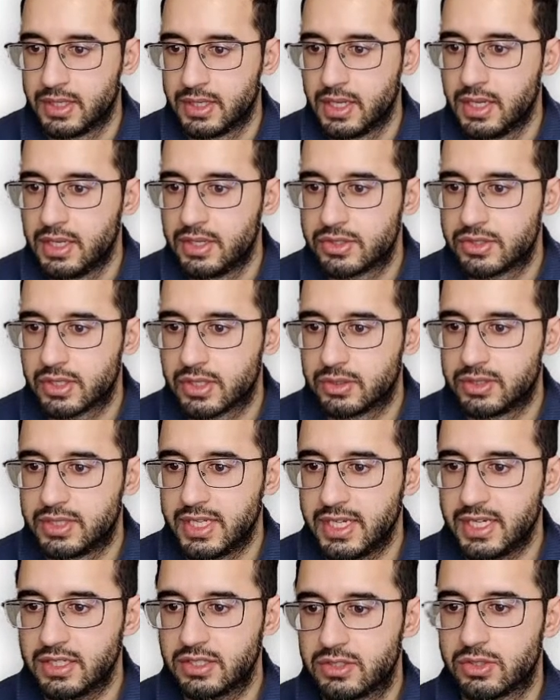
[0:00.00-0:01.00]
So
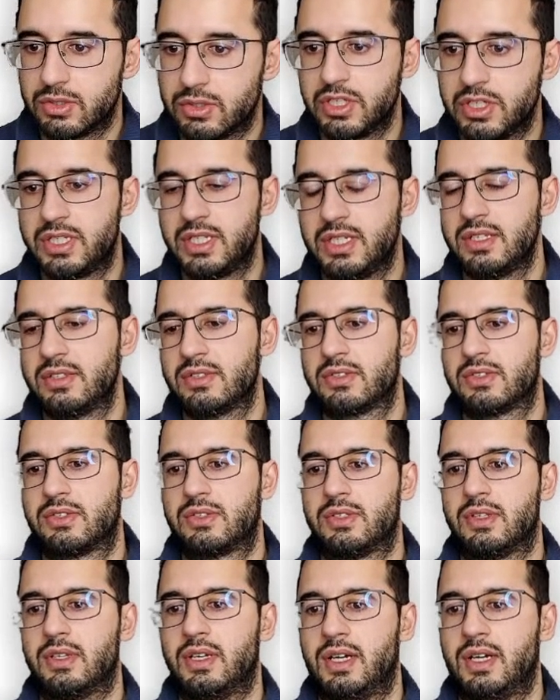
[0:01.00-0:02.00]
data storage
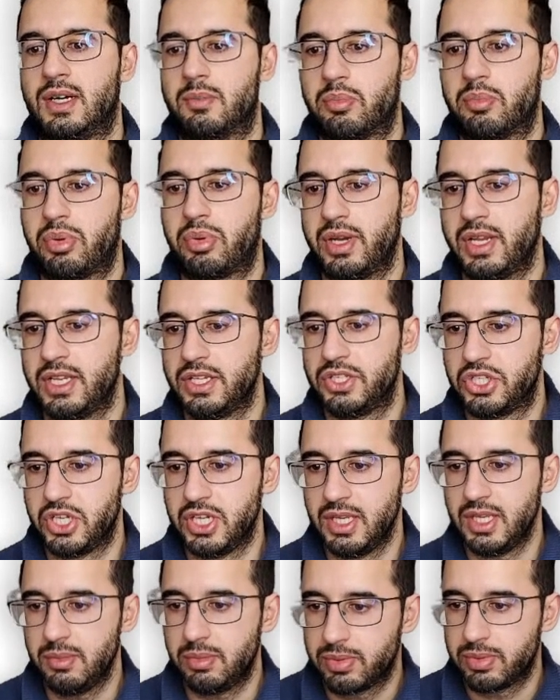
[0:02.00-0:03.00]
disks are pretty
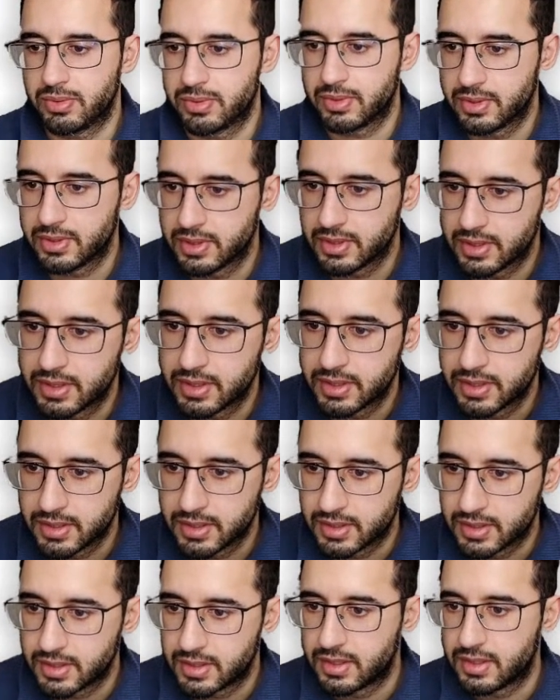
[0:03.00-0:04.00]
cheap.
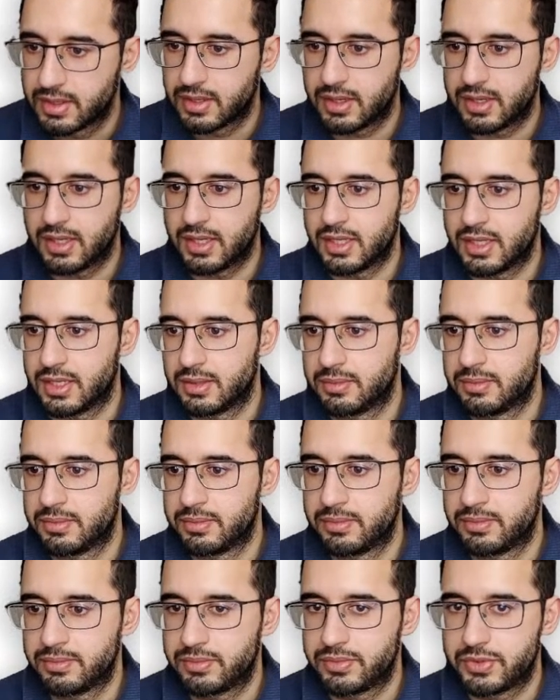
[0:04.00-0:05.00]

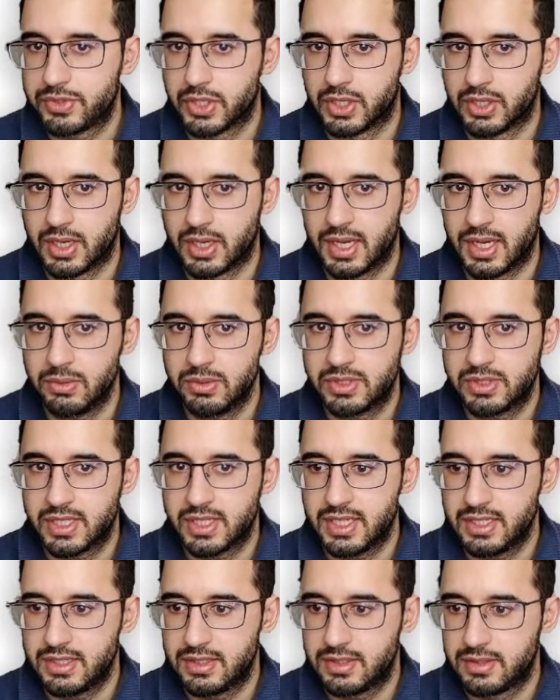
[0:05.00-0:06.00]
So I would
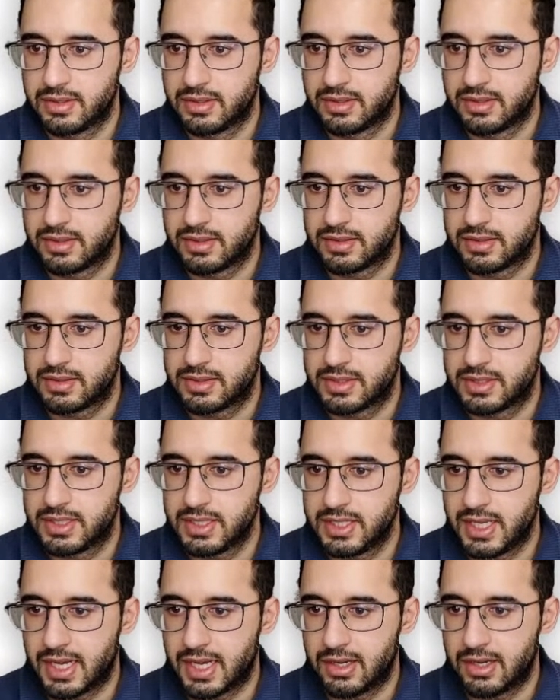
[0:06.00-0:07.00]
say
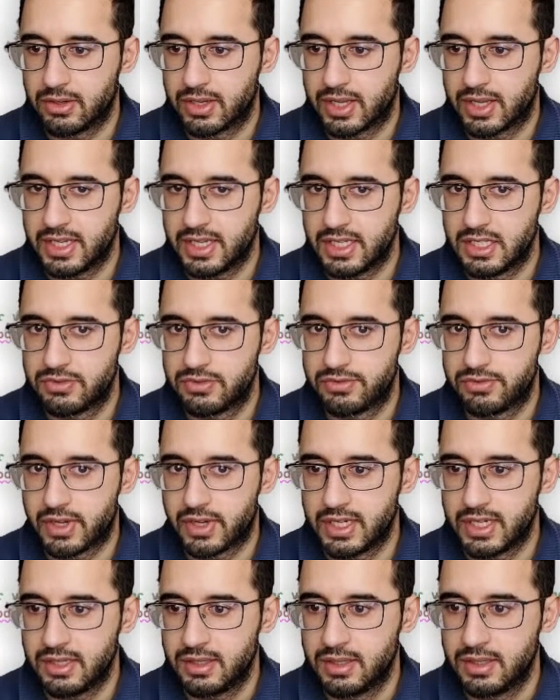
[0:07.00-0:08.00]
deallocate is
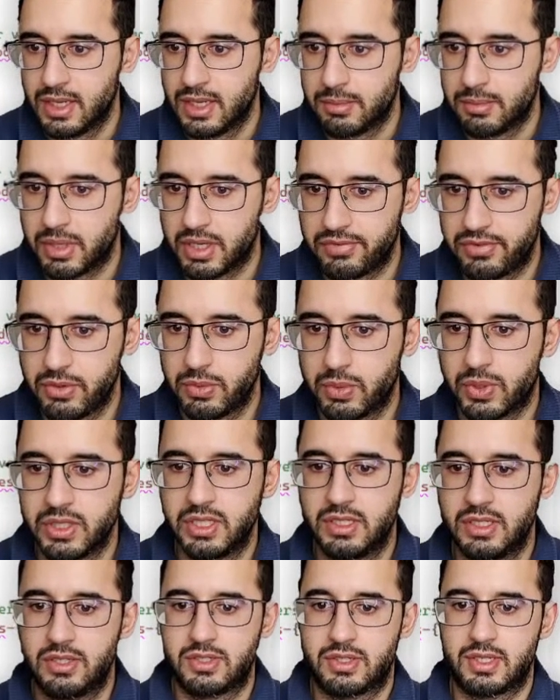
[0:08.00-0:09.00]
fine. But if you
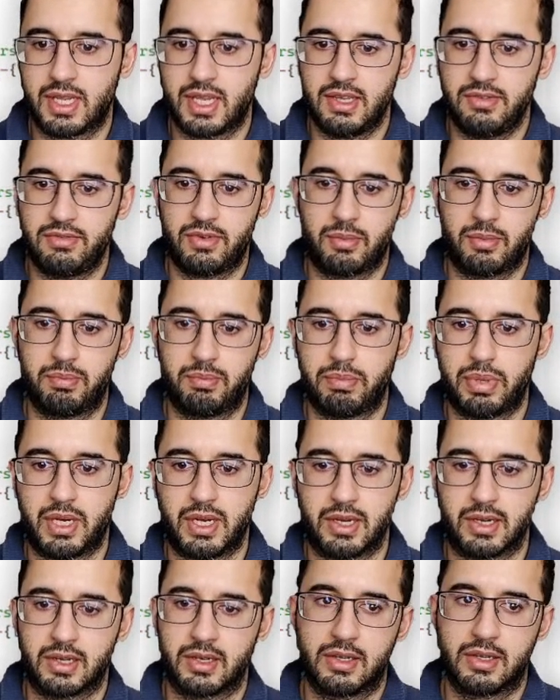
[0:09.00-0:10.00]
wanted to save a
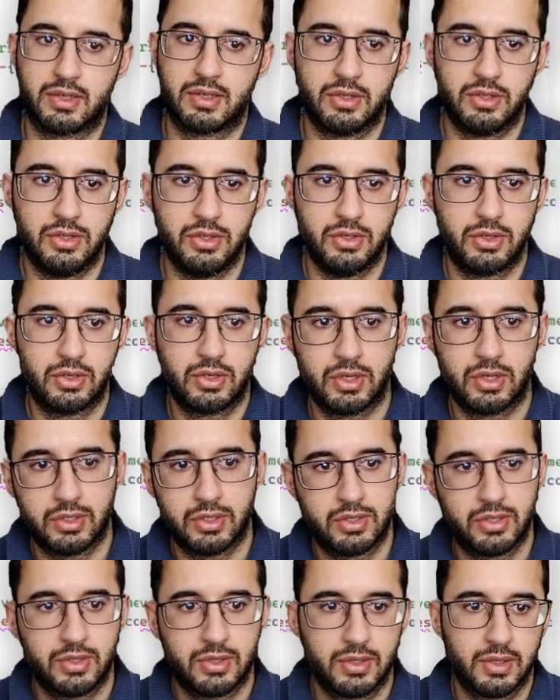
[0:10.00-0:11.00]
buck, you
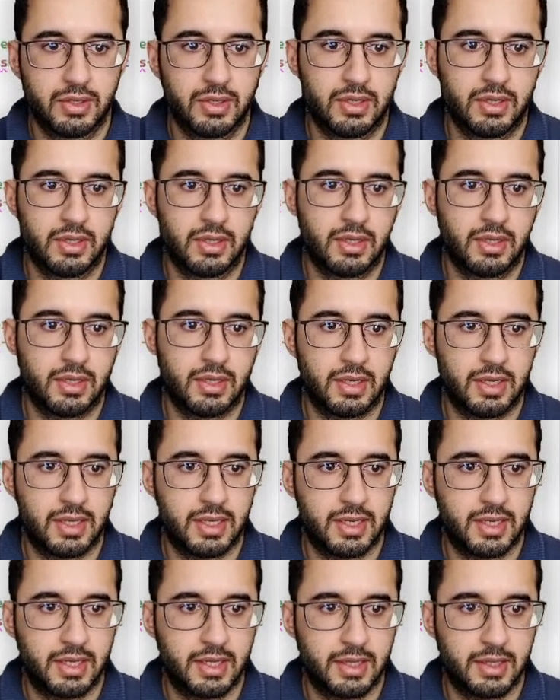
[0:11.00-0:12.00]
could.
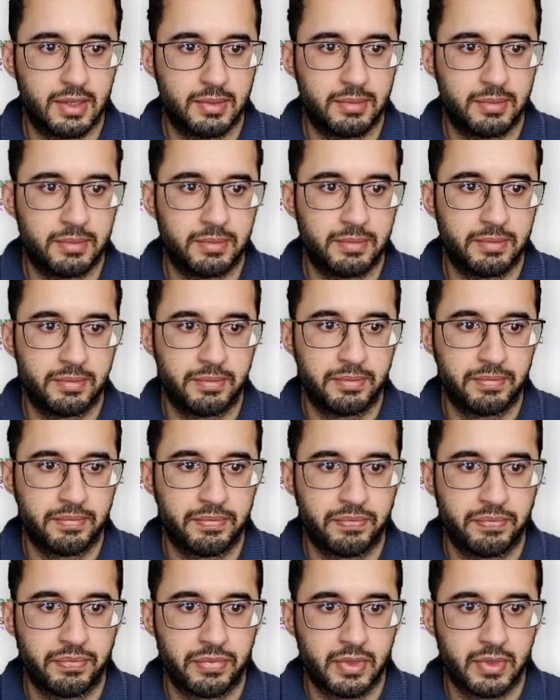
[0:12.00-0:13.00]
Yeah,
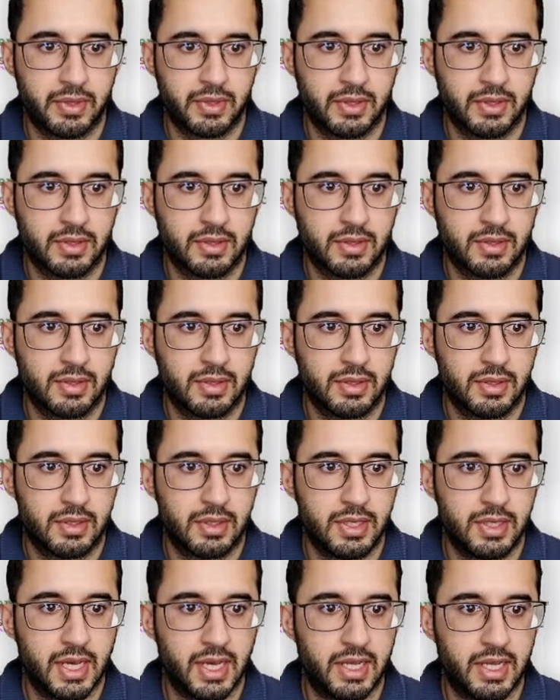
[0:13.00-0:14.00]

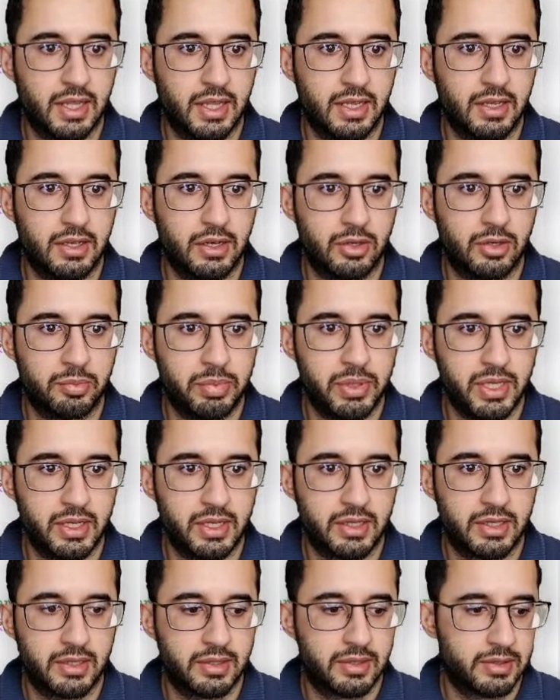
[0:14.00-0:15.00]
there you go, Peter.